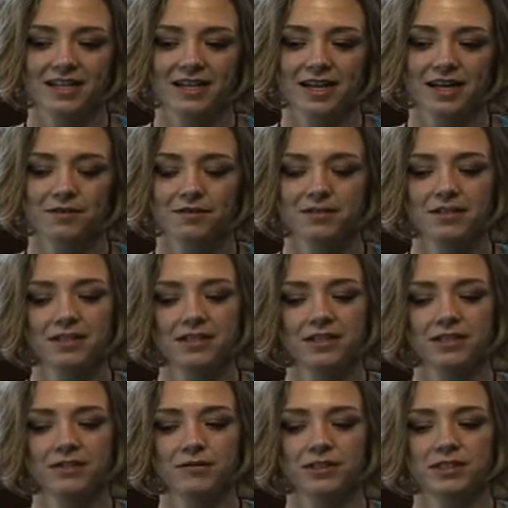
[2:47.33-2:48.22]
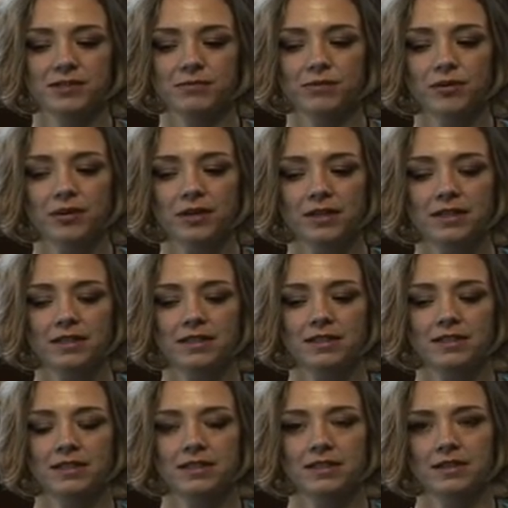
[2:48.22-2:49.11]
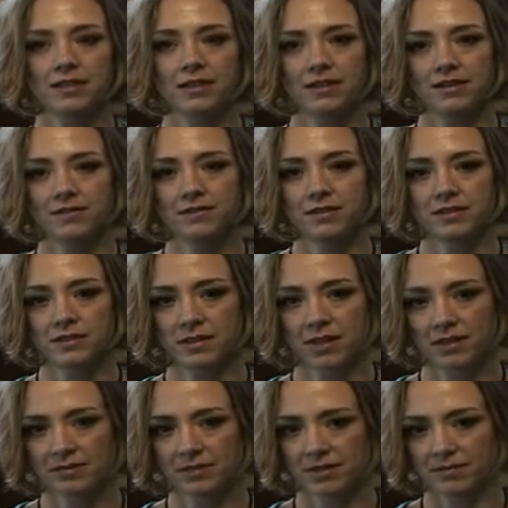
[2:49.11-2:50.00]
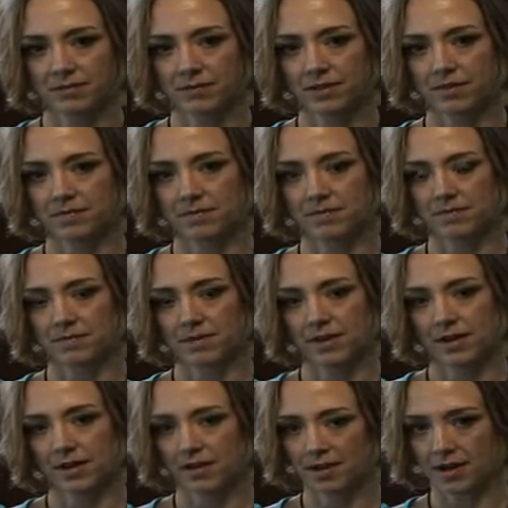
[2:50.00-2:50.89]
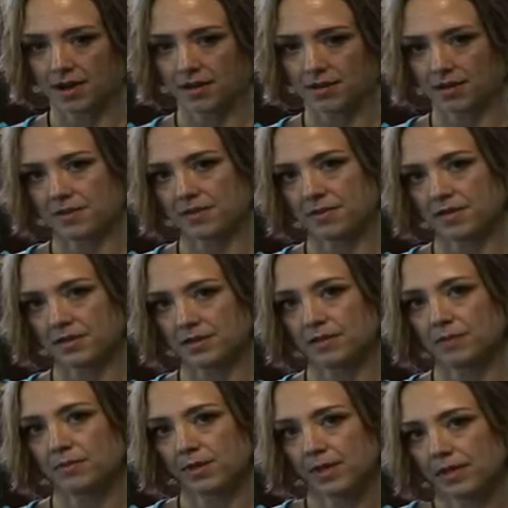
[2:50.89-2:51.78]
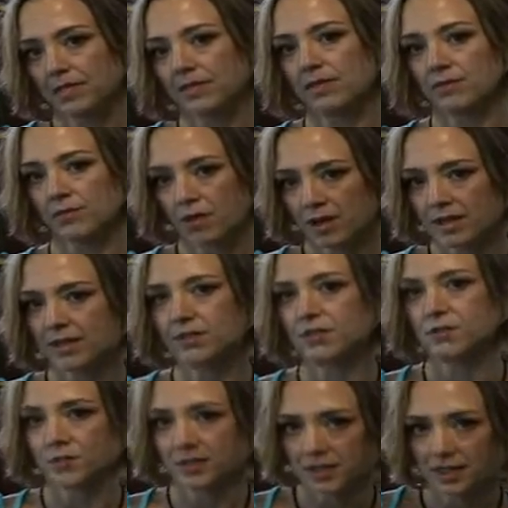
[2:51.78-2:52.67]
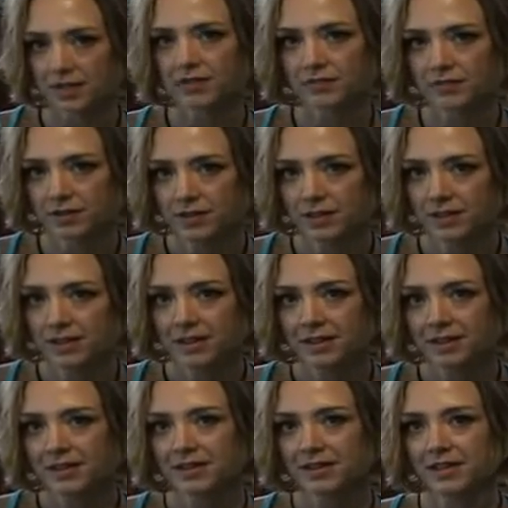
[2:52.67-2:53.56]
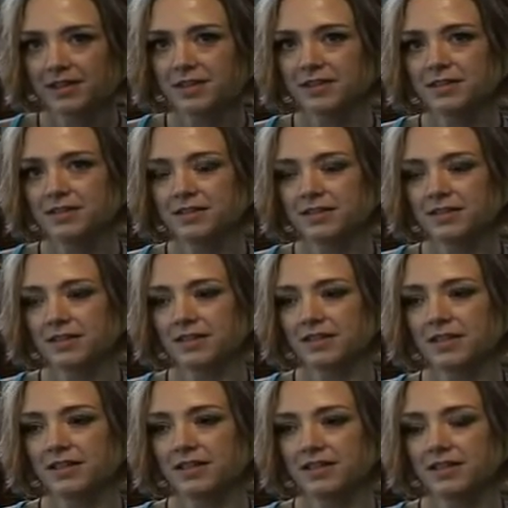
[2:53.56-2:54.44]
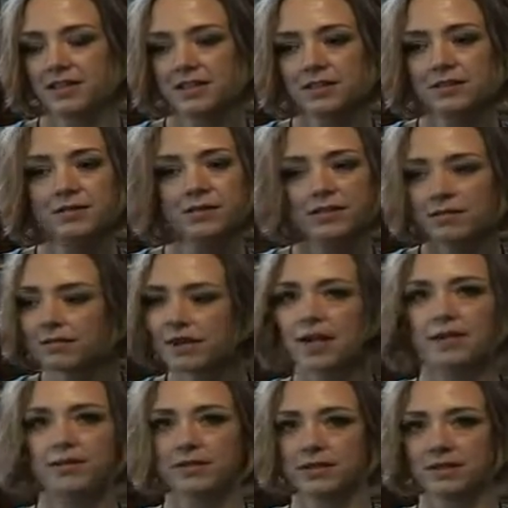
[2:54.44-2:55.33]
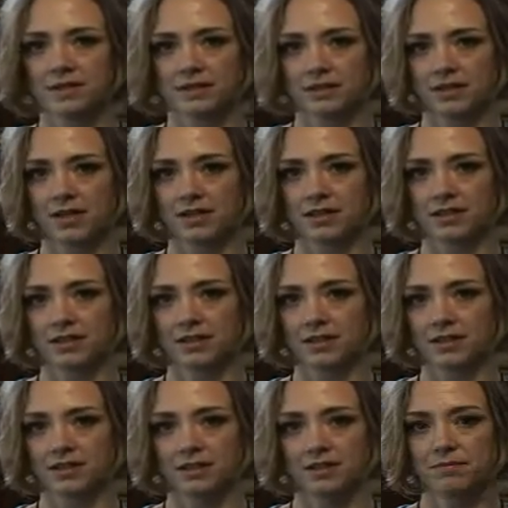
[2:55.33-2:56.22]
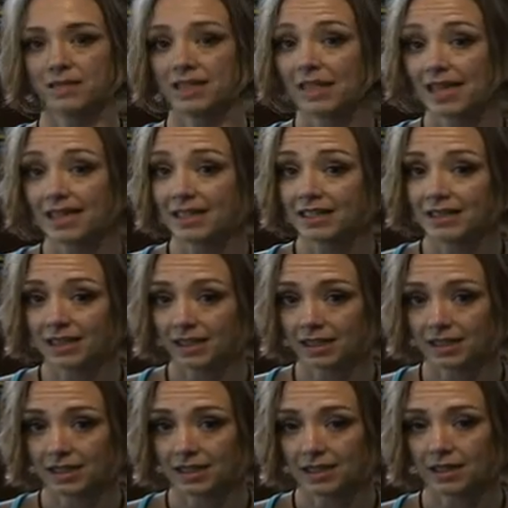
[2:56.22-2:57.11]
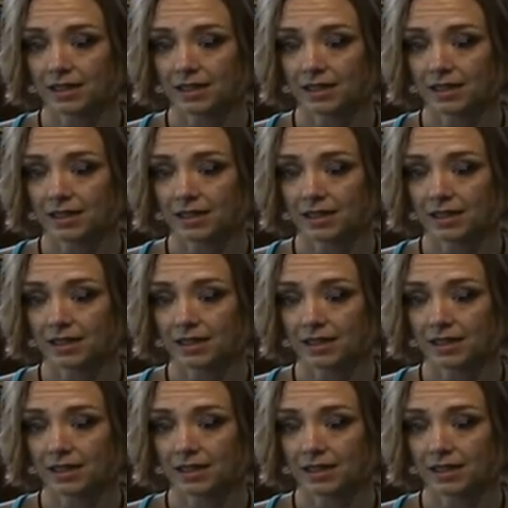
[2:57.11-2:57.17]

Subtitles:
I really think what's important is that the gift is coming from an authentic place of wanting to give. That it doesn't really matter what it is, honestly. It can be anything.